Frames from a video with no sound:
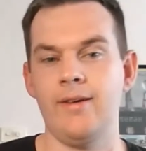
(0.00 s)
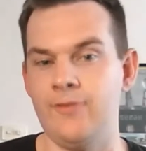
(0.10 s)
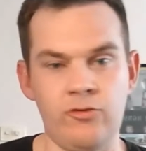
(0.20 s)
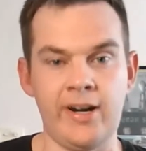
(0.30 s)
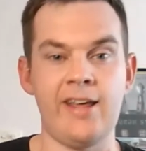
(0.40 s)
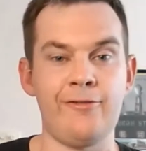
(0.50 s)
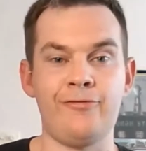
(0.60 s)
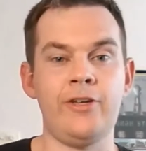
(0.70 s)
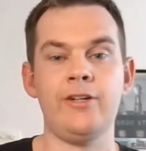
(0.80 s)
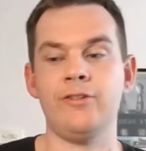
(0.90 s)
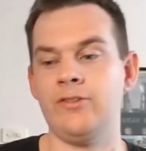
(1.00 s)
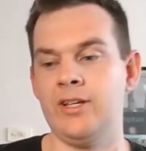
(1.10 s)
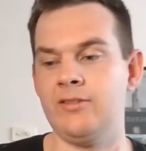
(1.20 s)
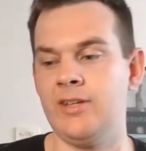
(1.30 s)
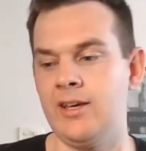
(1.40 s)
even run out of the field, and
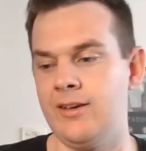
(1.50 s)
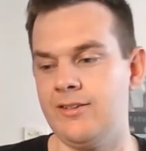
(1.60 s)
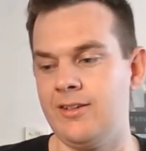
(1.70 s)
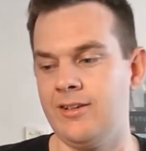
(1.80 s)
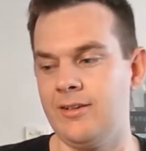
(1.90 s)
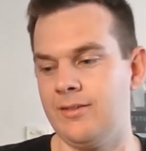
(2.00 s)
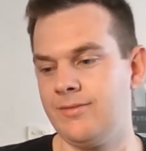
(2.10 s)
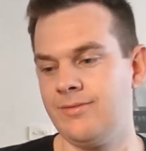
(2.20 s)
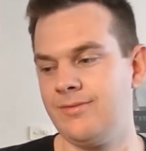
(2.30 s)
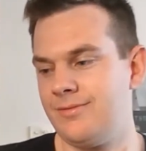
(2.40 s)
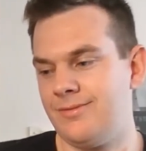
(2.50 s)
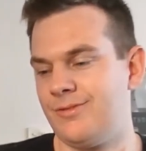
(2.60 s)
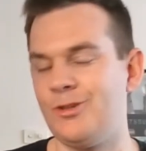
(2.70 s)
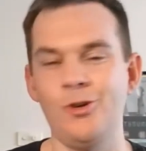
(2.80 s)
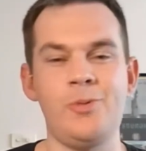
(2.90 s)
they're
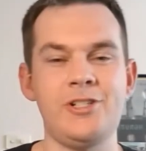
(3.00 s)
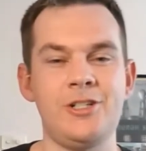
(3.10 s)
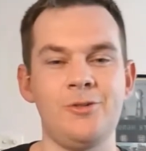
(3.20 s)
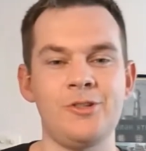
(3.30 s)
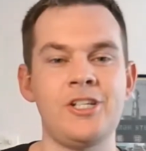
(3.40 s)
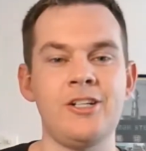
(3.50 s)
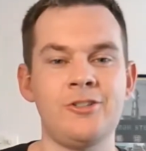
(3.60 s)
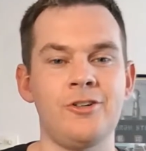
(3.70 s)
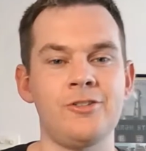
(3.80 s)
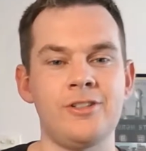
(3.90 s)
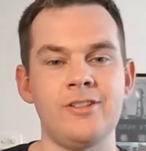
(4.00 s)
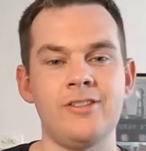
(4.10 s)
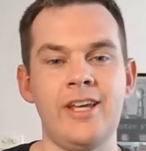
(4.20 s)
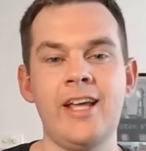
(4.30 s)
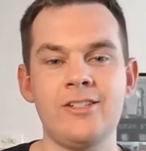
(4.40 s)
too busy doing TikToks and
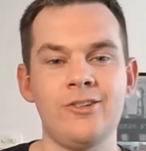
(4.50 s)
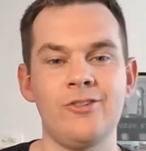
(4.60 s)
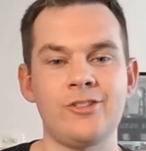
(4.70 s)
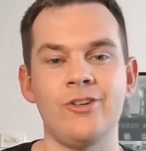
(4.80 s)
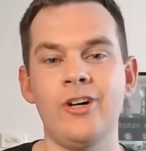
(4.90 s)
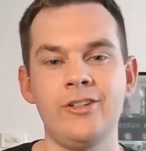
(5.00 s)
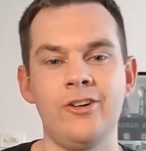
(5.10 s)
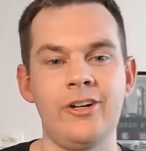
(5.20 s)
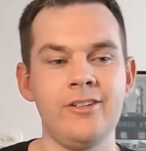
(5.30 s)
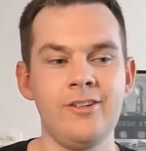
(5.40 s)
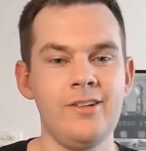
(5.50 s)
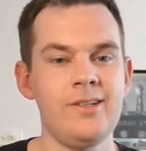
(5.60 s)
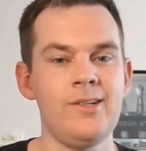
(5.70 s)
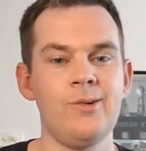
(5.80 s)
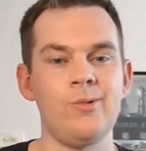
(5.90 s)
dancing on the sideline
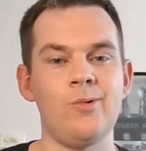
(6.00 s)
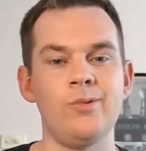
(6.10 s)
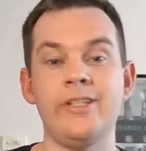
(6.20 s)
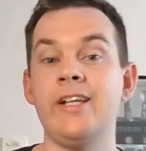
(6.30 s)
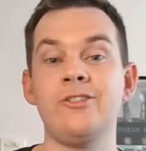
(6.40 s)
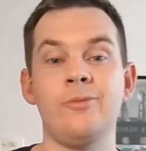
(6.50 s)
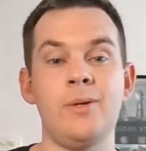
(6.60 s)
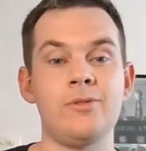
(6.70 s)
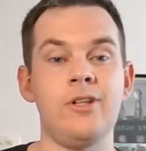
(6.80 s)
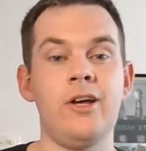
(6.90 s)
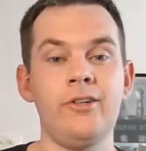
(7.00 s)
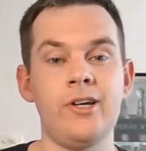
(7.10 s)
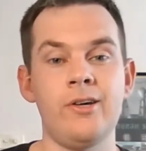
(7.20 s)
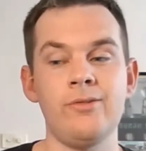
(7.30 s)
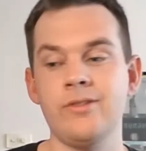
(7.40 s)
or dancing on people's
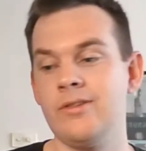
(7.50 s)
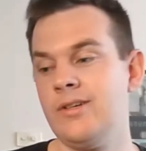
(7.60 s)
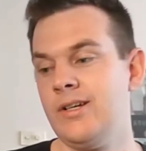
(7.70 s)
logos,